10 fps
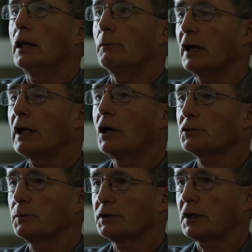and the big
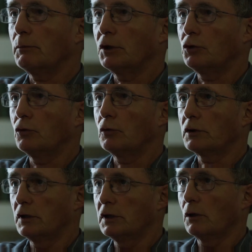announcement is going to be
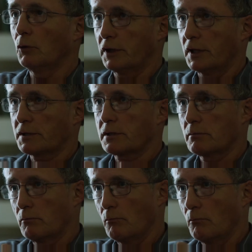to deal with
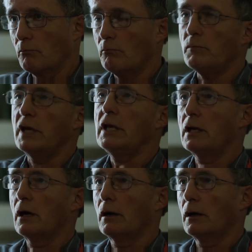this
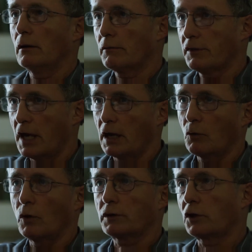media
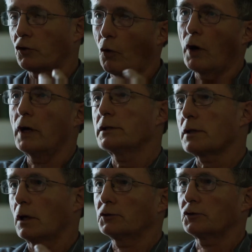thing with the
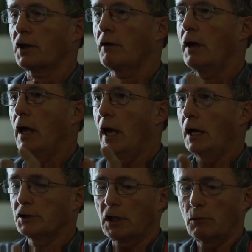toys and all this sort of stuff,
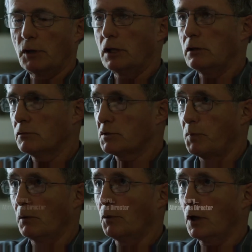and it's going to be
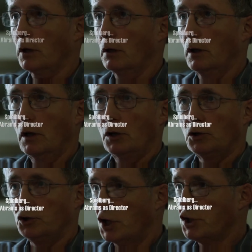Spielberg,
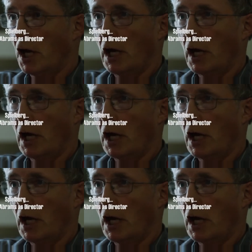J.J.